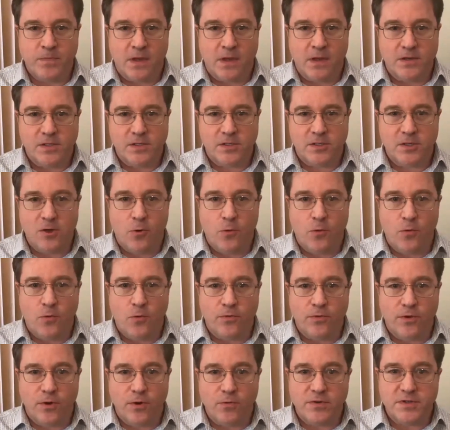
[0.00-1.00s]
So
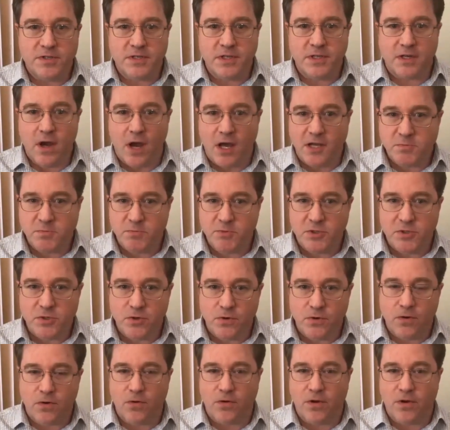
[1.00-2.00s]
there was a
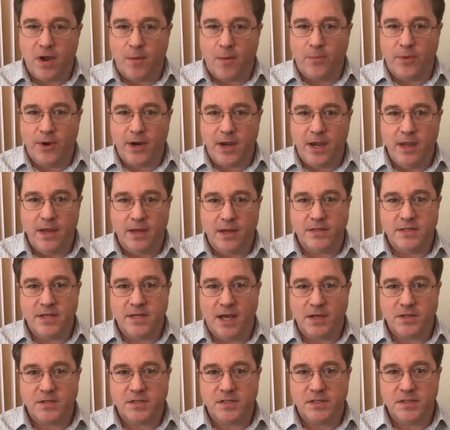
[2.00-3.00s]
cosmeceutical company in
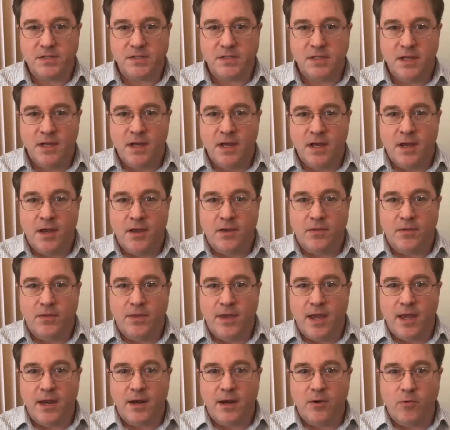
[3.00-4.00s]
Texas
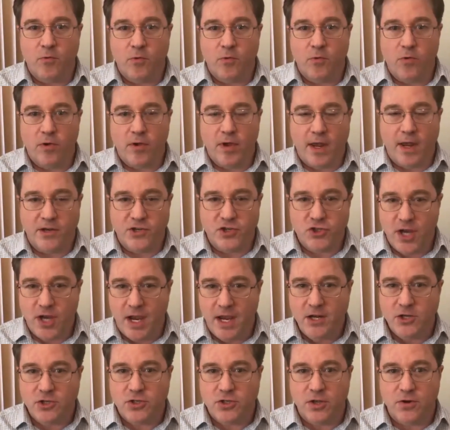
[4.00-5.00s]
that had
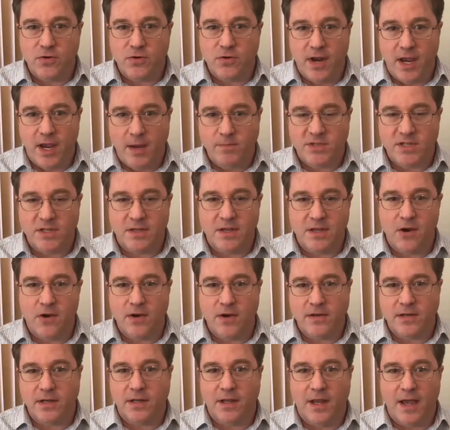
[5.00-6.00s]
changed their name to
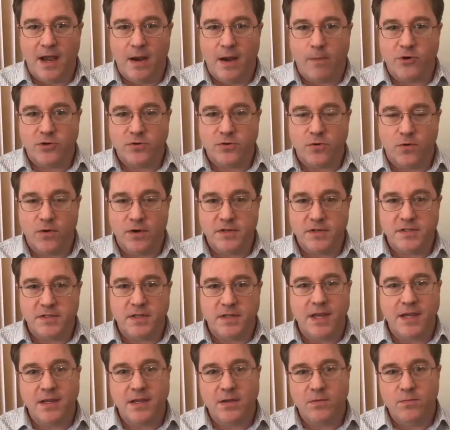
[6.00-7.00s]
Carrington Laboratories, and
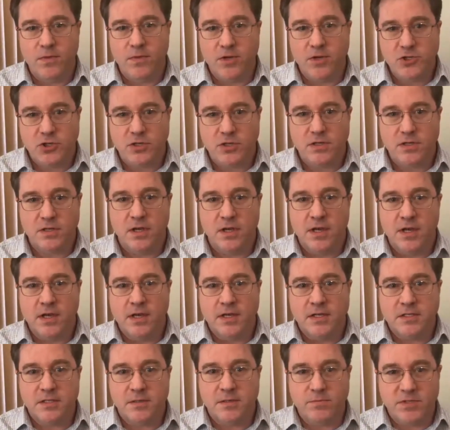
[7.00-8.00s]
they commissioned
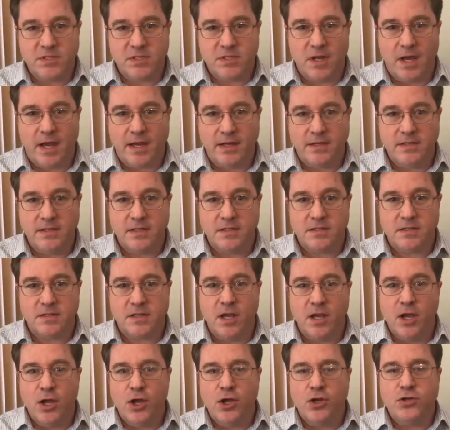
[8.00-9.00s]
some scientists
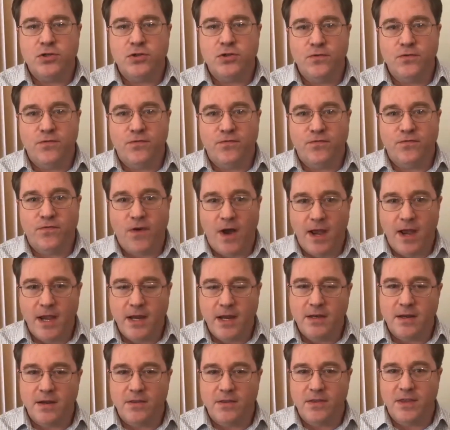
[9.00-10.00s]
to
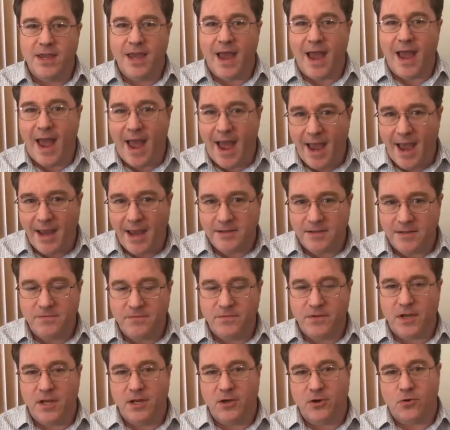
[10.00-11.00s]
find the active
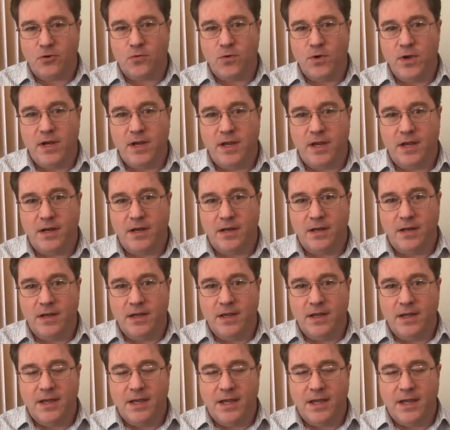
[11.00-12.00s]
ingredient
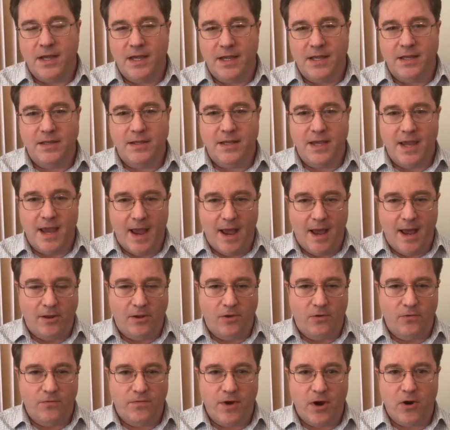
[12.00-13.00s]
in the
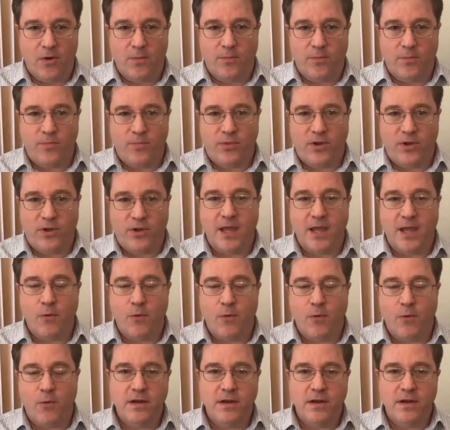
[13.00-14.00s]
aloe vera plant. They
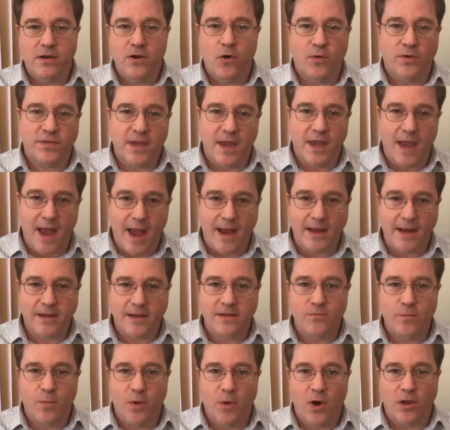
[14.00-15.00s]
wanted to know what the
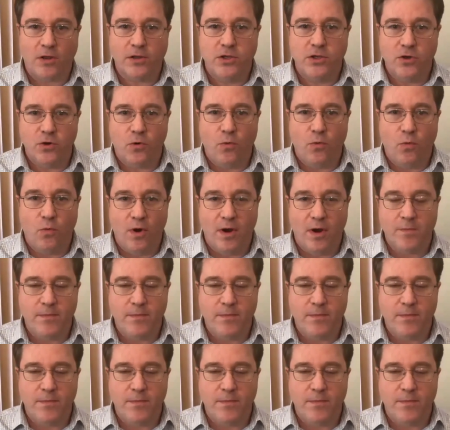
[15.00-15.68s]
active molecule, what